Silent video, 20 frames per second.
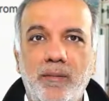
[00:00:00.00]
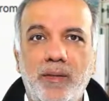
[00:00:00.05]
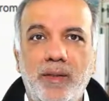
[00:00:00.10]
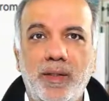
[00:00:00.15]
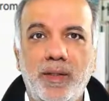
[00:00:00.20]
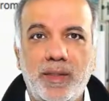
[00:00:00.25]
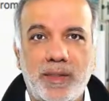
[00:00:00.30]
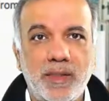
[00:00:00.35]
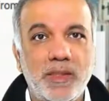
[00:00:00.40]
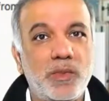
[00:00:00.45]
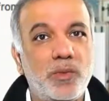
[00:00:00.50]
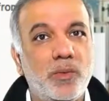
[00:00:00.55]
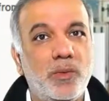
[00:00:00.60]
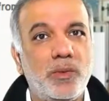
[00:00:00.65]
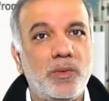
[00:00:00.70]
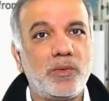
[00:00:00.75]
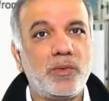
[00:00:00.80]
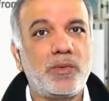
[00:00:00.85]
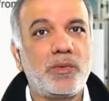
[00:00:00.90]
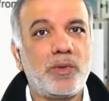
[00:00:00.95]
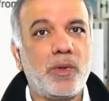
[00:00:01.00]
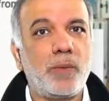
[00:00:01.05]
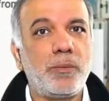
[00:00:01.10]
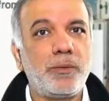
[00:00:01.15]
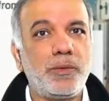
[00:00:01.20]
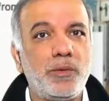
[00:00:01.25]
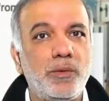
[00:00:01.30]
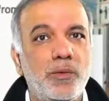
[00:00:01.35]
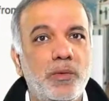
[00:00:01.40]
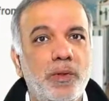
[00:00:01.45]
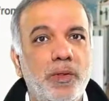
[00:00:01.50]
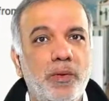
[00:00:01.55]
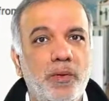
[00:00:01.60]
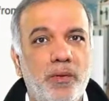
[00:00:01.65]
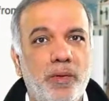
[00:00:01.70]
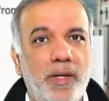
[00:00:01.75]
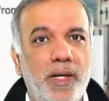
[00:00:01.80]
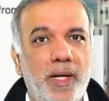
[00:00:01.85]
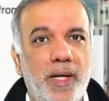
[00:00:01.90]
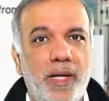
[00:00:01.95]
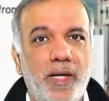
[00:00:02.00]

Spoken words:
it is going to stop showing your